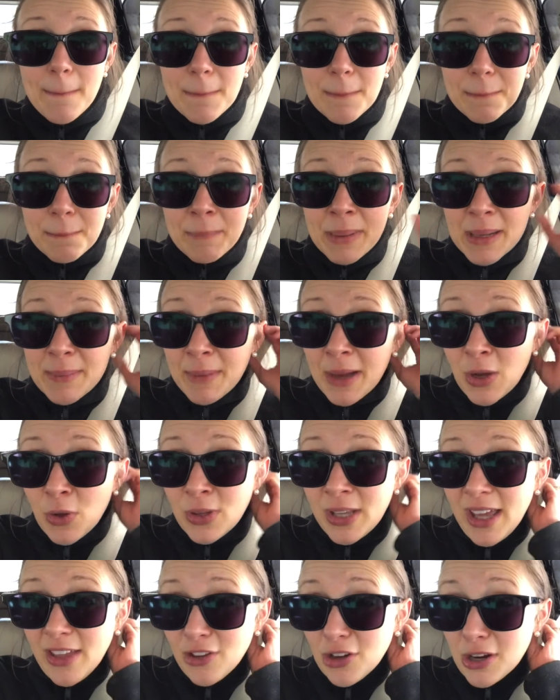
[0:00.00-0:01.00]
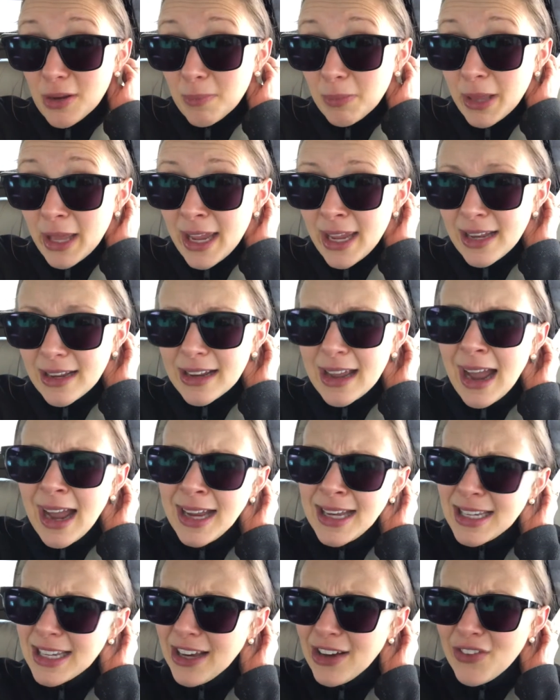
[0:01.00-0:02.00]
But my only other complaint,
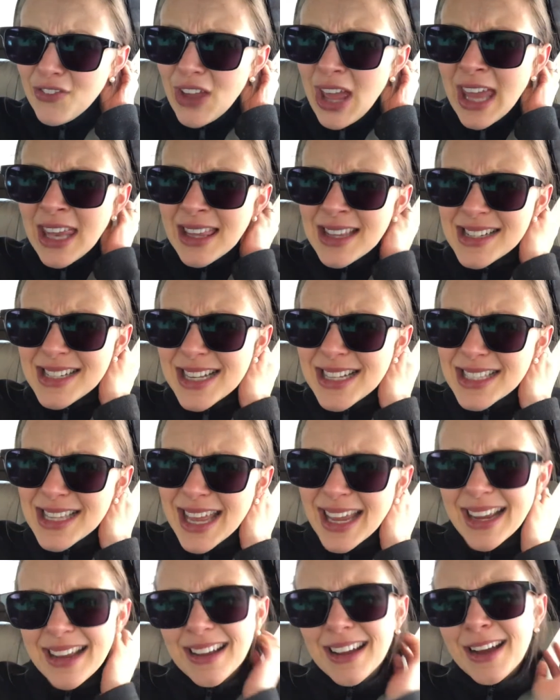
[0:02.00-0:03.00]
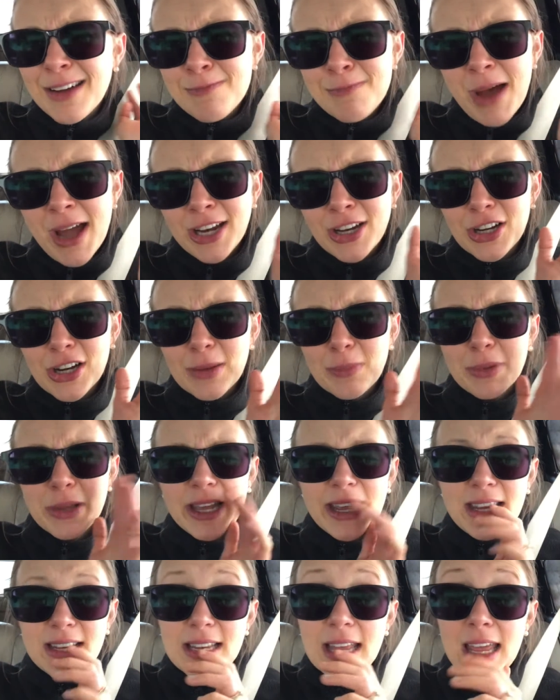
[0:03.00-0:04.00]
kind of, and this is, like, a minor
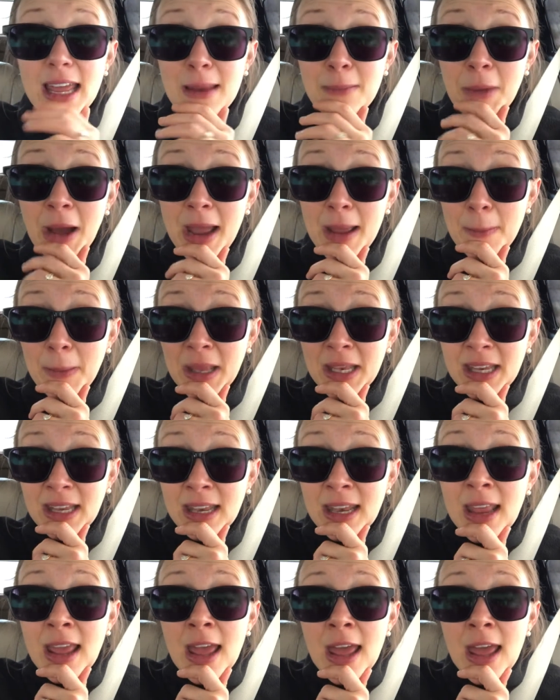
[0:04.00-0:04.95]
complaint in my opinion,